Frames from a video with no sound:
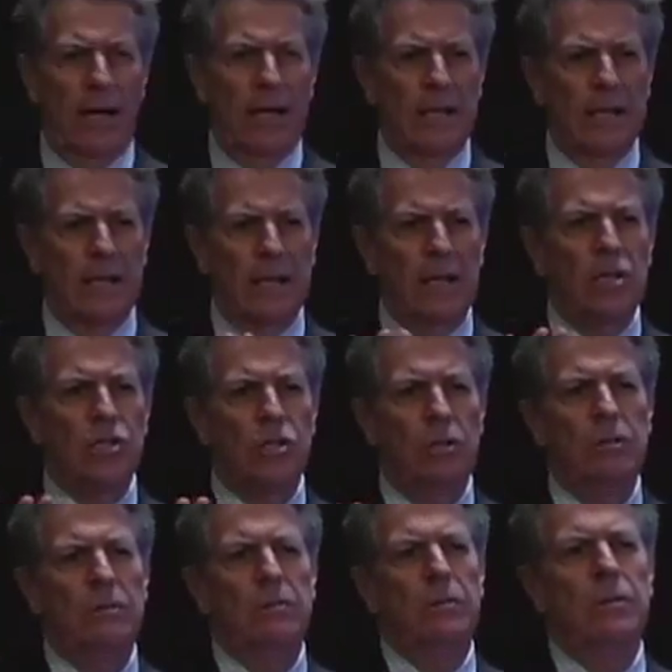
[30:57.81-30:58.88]

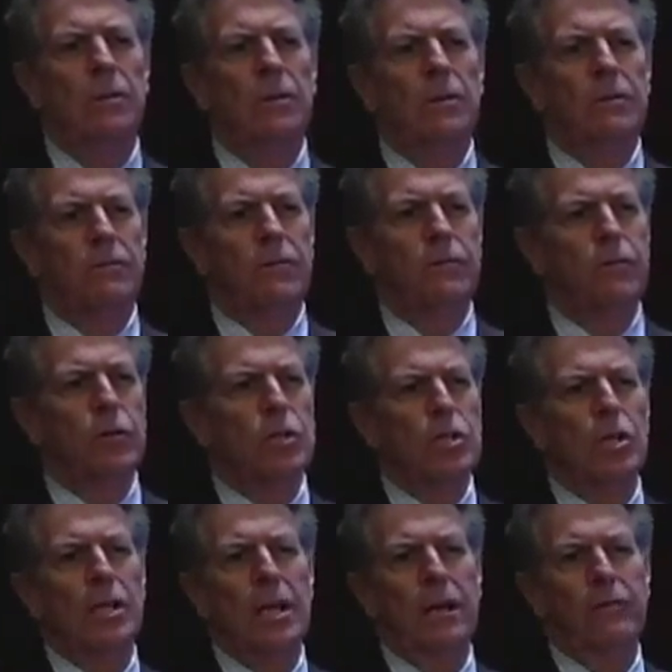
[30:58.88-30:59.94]
alienation from
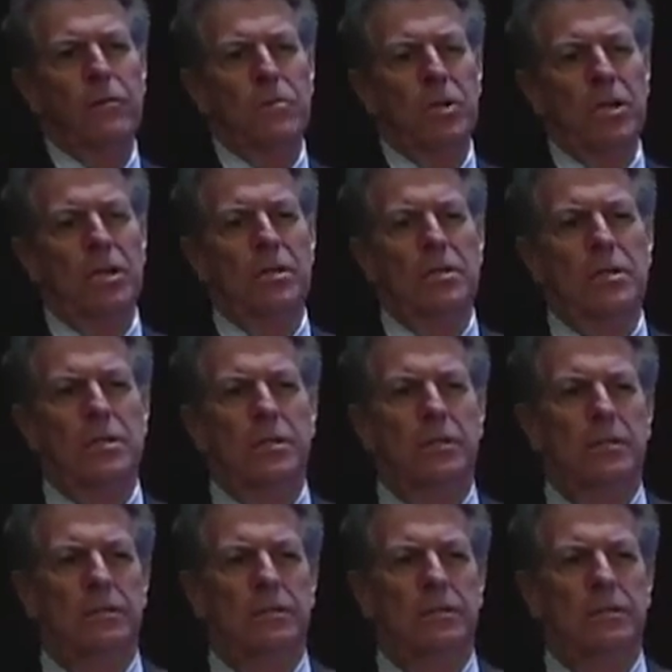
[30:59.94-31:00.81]
virtually everybody else,